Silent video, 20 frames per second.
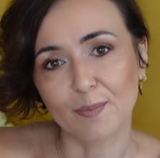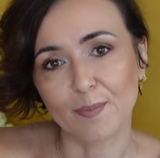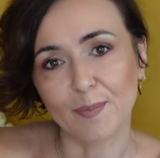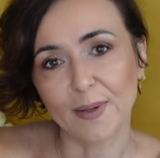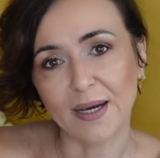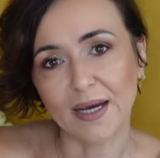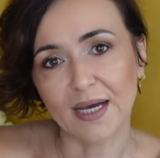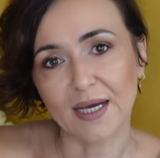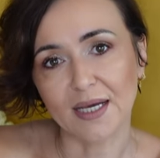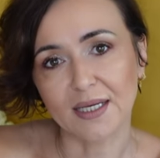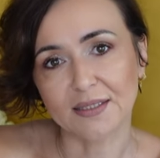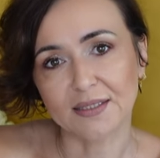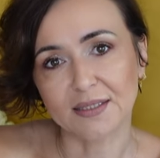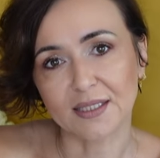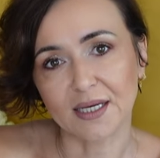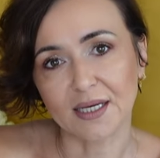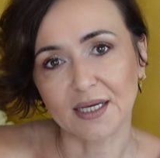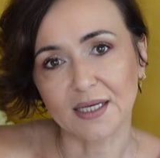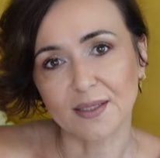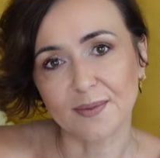but
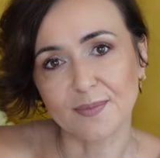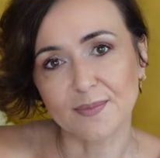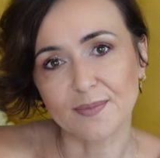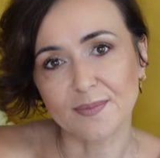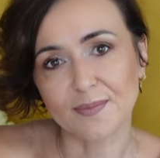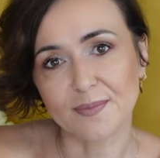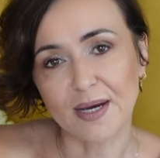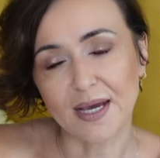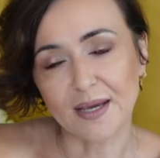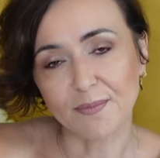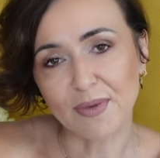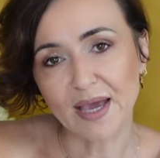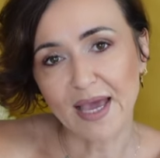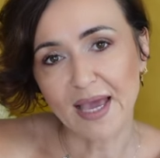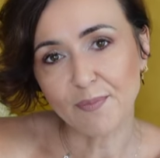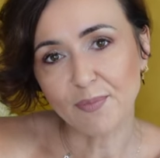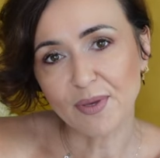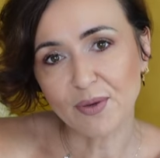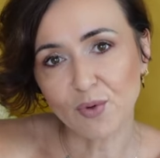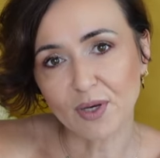um, I'm
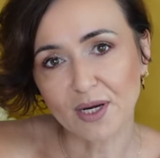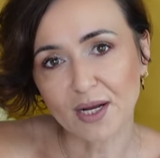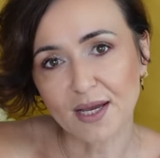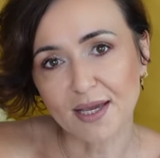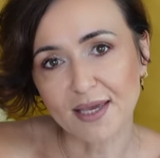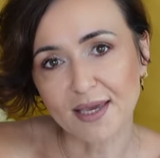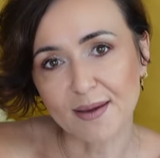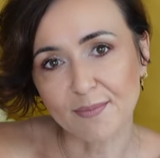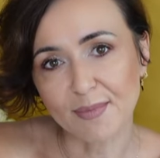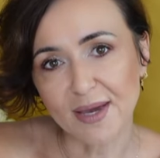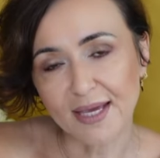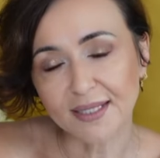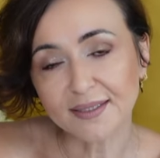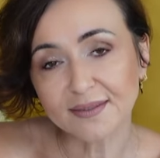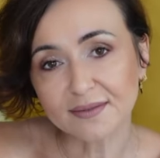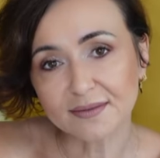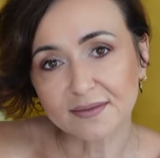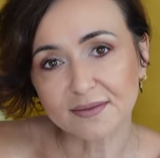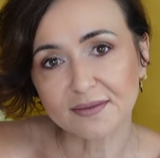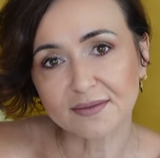happy where I am
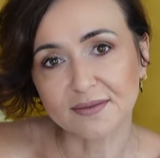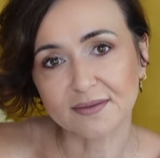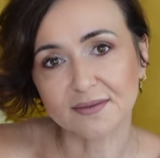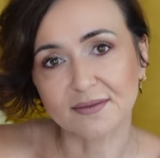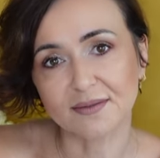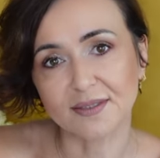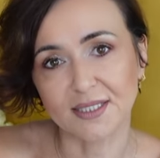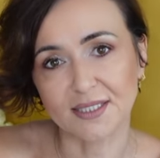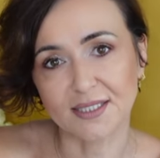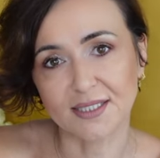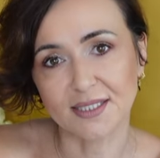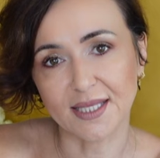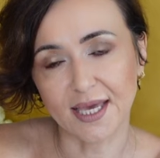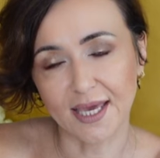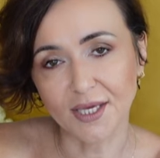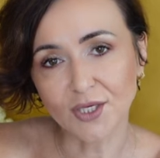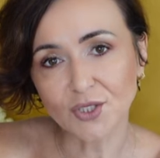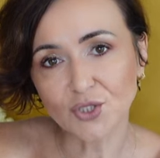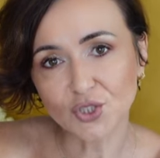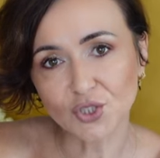at this
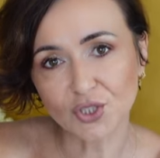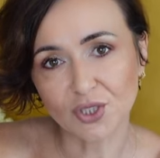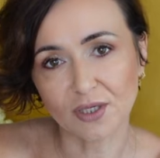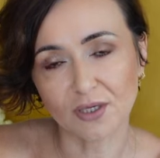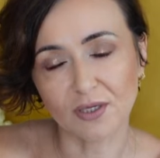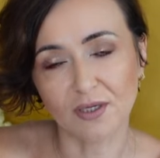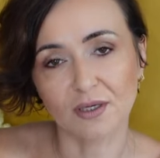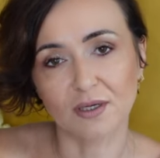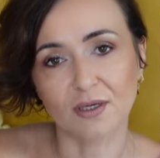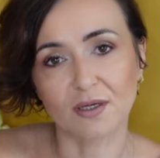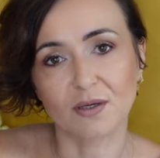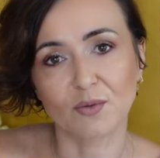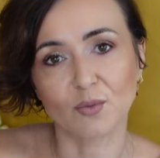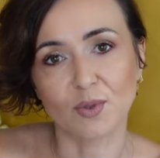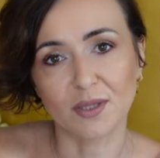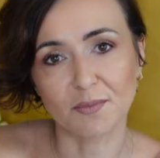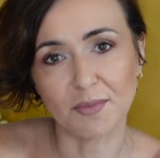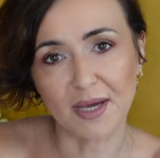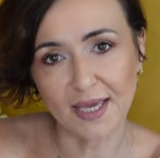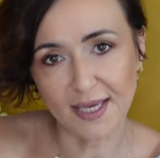stage uh,
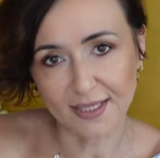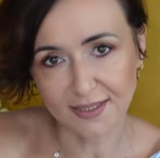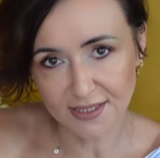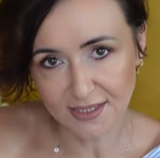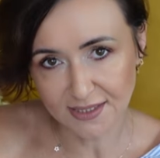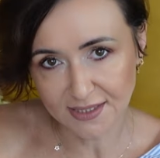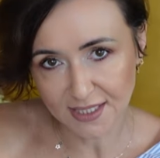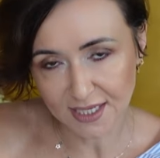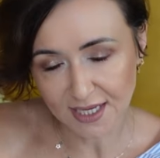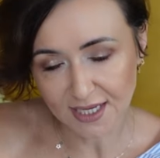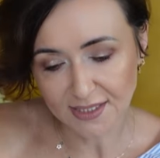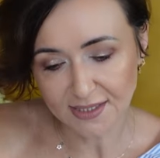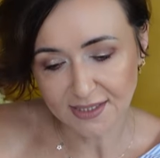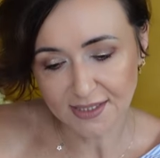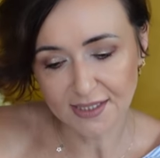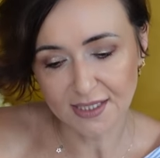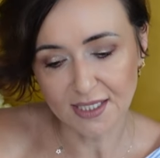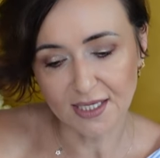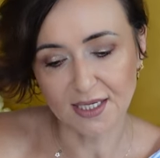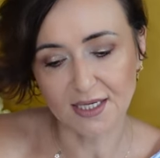with my
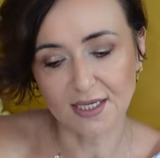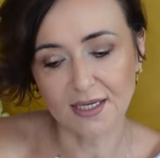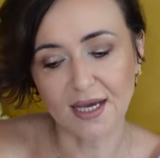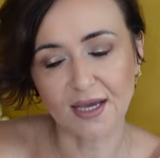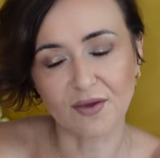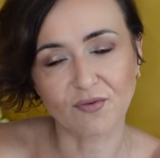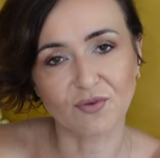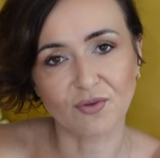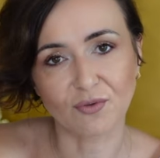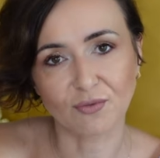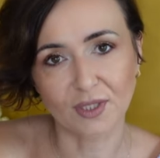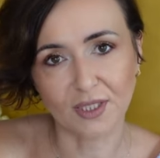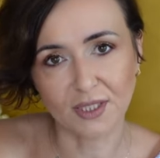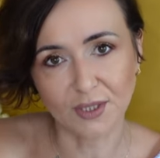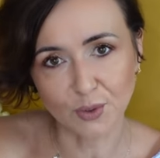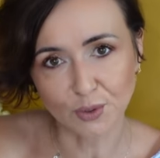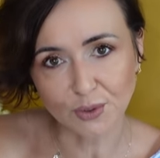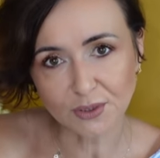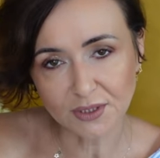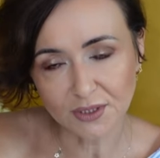exercise. Uh, I feel really
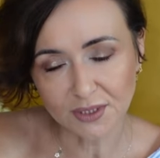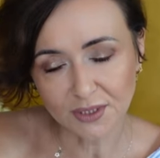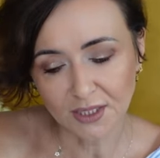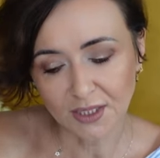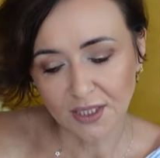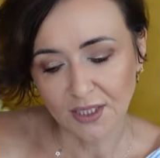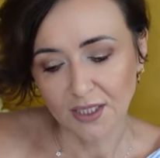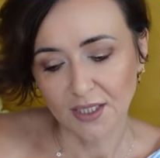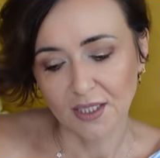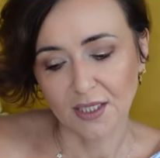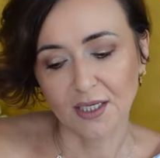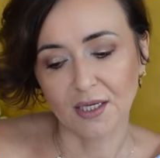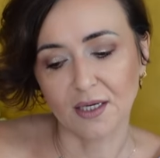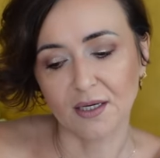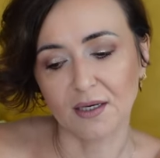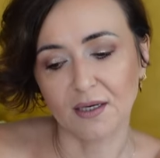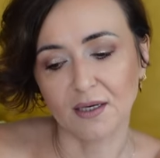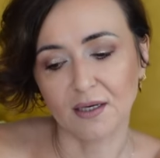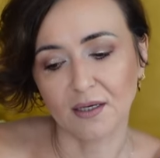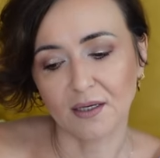good.
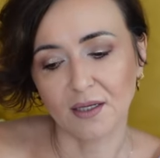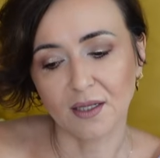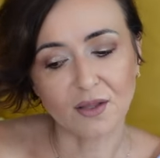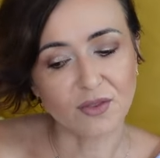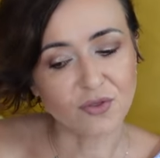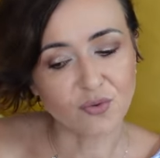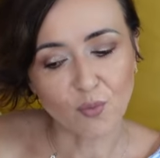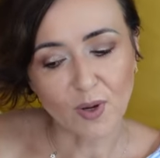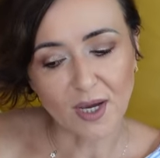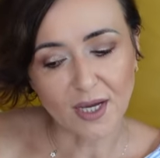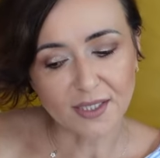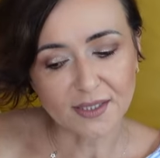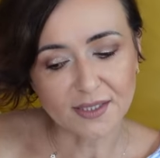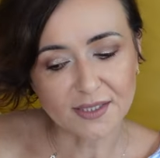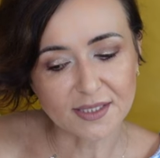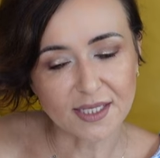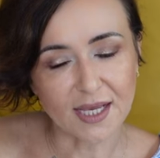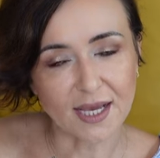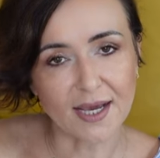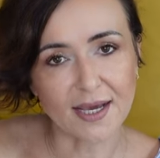Uh,
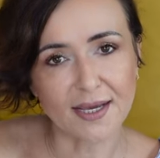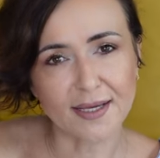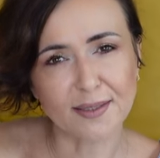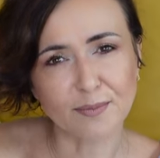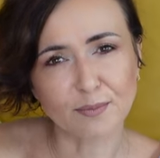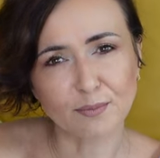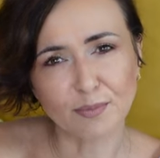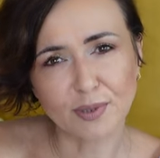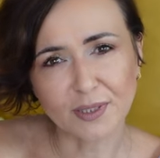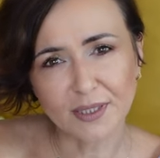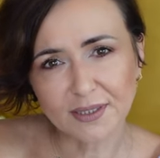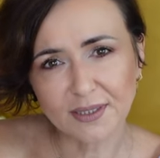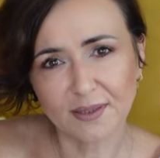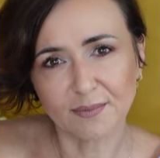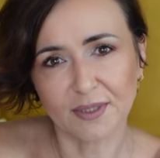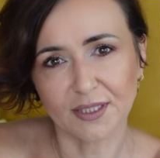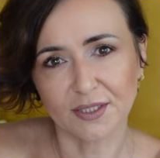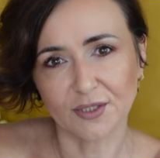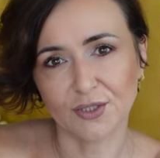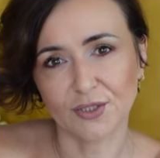Health-wise, I am pretty
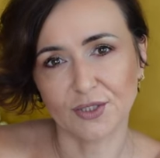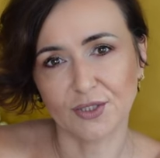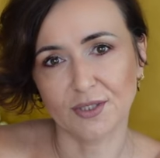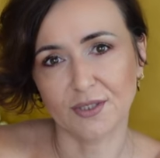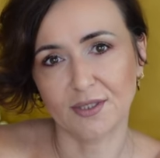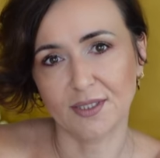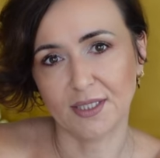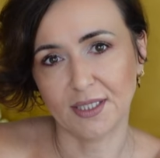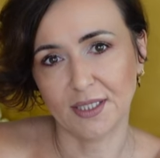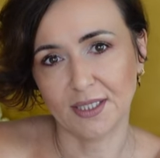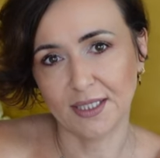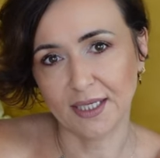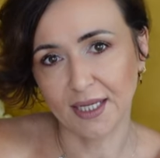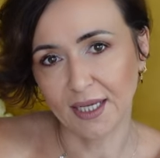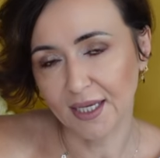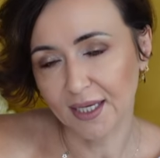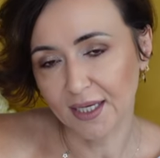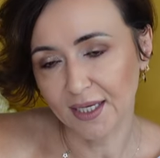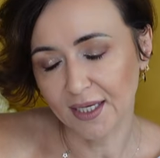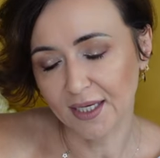much
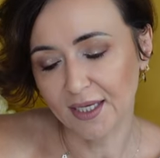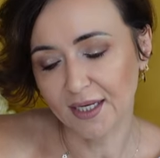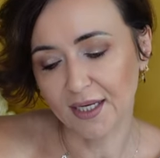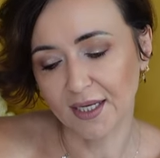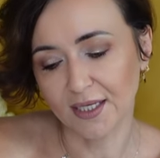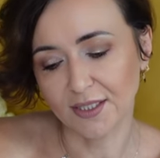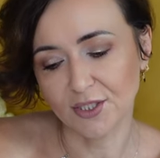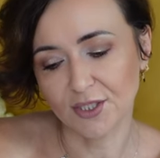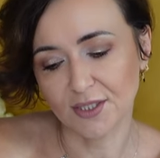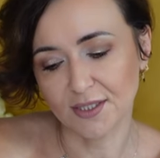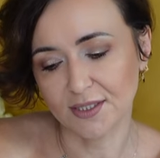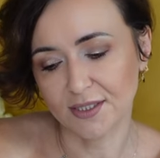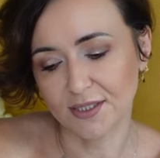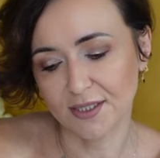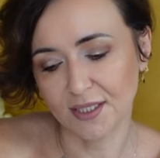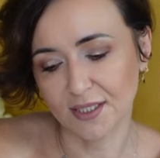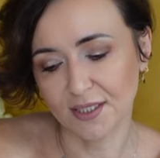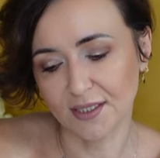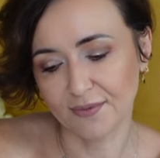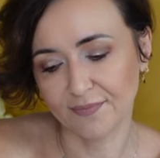there. I just
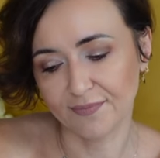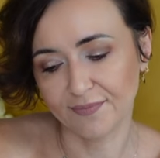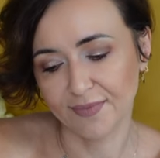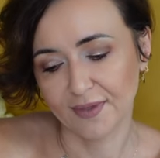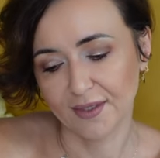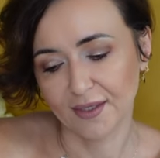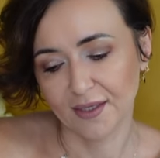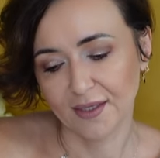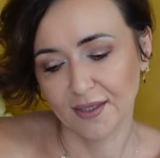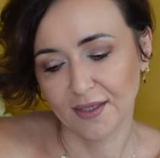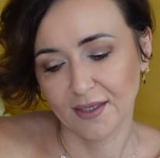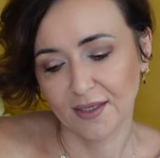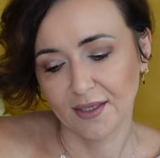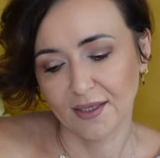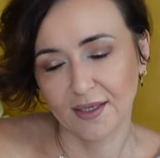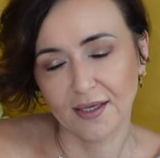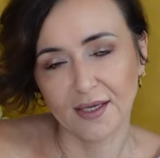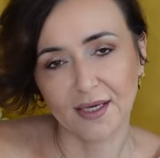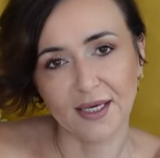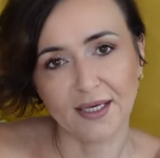um,
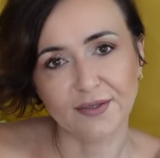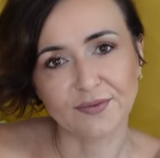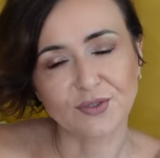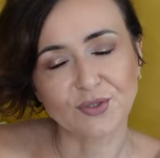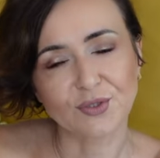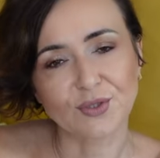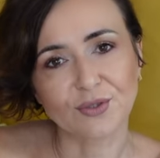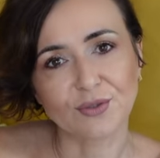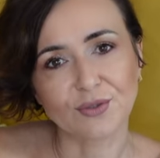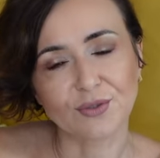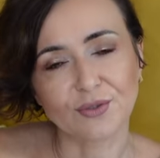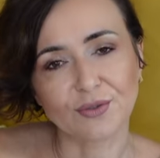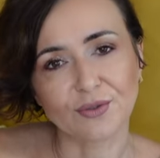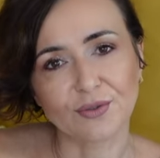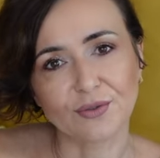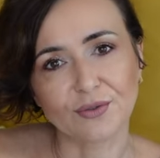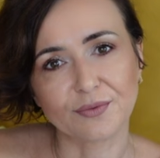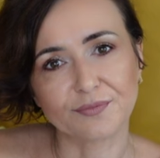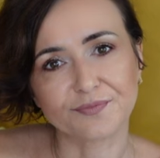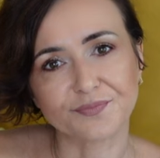have
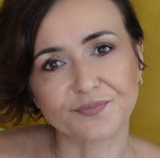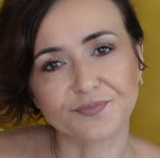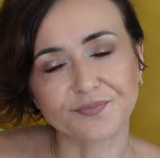to,